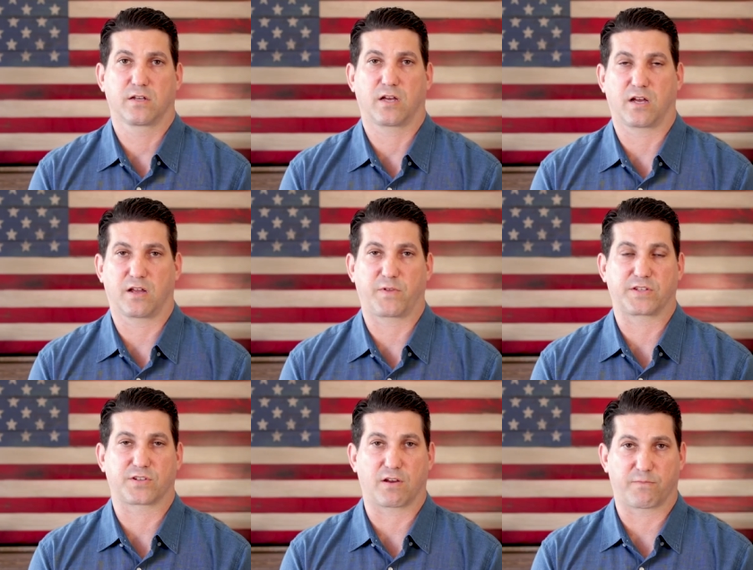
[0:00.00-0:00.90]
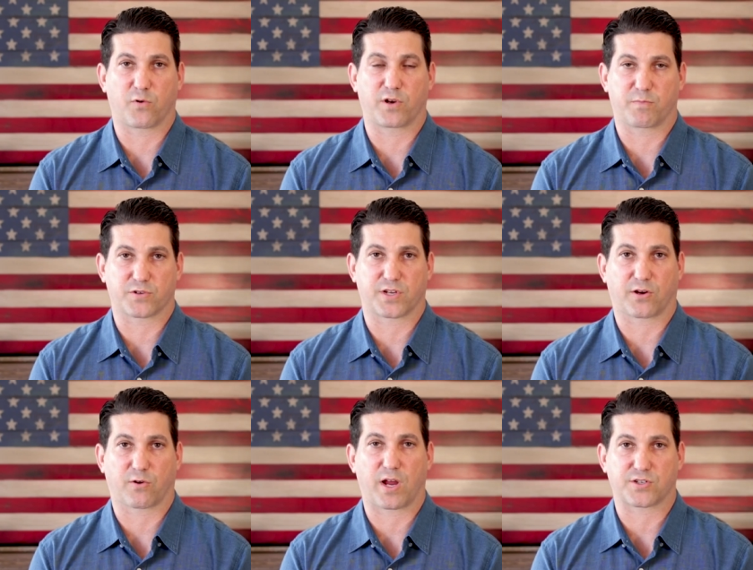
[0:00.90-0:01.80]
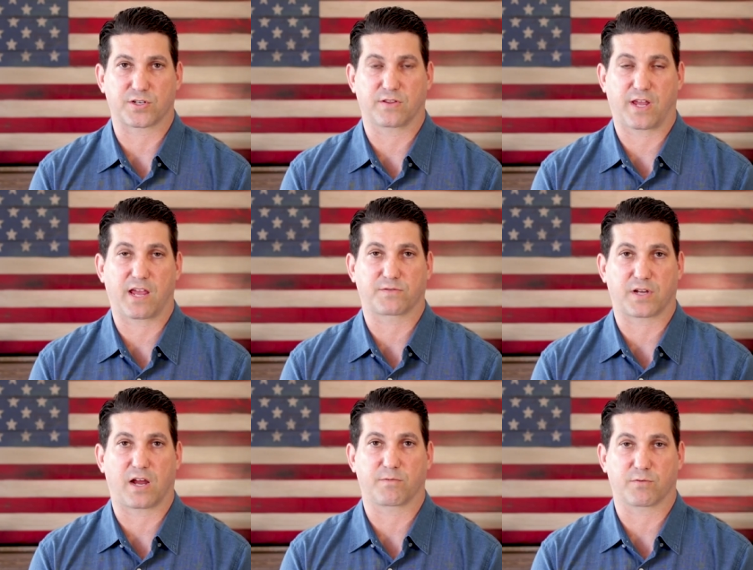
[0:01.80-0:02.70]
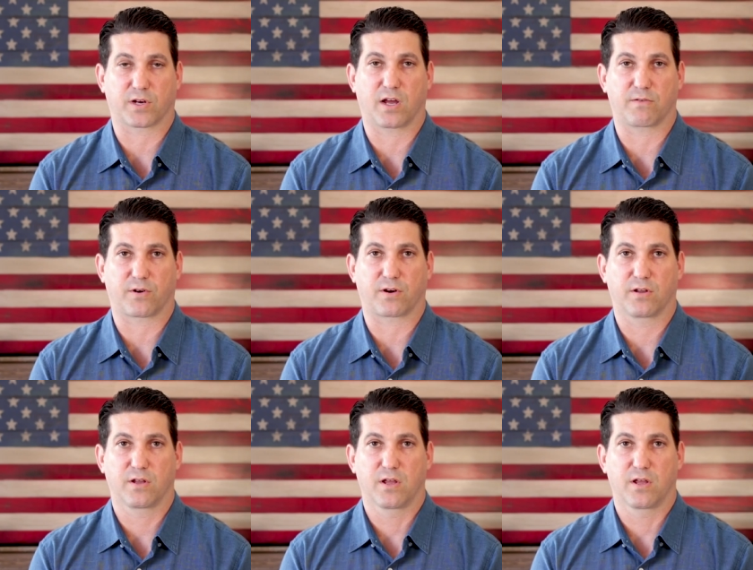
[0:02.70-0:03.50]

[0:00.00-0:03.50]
uh, if they saw a 40% correction, they have time to recover.